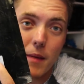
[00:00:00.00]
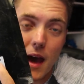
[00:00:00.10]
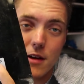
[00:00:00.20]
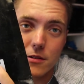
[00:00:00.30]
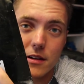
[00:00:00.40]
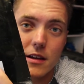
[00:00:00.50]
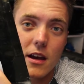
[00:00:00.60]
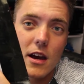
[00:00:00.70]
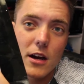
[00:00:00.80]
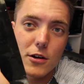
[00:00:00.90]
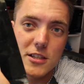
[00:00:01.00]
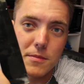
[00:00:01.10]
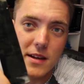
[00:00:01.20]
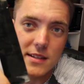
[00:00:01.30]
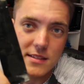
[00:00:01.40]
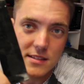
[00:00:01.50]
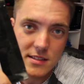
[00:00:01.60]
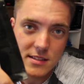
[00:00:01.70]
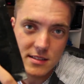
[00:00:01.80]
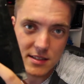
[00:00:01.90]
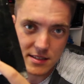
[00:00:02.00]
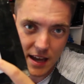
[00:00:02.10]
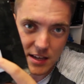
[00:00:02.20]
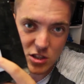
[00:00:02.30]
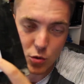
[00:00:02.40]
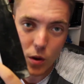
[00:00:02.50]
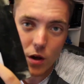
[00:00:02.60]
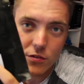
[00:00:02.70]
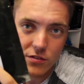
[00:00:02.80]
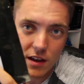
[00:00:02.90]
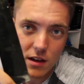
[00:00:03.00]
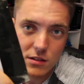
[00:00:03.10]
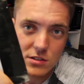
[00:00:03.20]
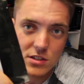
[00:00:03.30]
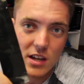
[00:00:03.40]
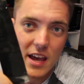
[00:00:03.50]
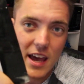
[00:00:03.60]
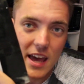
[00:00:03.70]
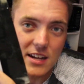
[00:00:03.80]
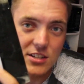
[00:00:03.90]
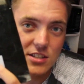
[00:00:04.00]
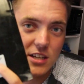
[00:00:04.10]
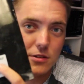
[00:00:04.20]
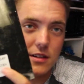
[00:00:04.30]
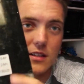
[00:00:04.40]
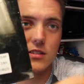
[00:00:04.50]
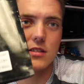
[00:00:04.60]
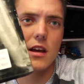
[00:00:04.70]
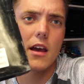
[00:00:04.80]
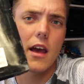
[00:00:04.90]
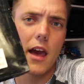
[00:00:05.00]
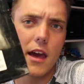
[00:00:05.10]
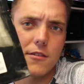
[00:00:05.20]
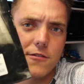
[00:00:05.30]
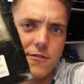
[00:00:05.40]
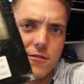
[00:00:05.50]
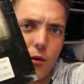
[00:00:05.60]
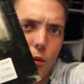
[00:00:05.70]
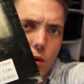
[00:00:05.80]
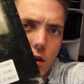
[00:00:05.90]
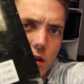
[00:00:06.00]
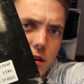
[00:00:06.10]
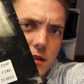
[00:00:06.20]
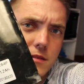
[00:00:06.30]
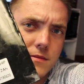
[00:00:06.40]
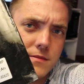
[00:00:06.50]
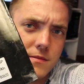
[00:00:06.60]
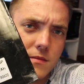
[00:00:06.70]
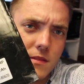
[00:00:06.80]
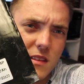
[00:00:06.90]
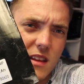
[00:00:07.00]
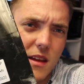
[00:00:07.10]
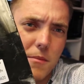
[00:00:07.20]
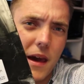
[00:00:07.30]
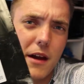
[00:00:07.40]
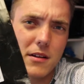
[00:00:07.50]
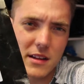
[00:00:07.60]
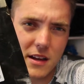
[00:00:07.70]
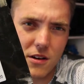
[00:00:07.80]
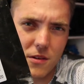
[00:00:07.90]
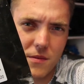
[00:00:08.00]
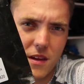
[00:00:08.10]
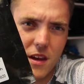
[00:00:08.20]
battery, which means this has 12 cells in a series and 4 parallel,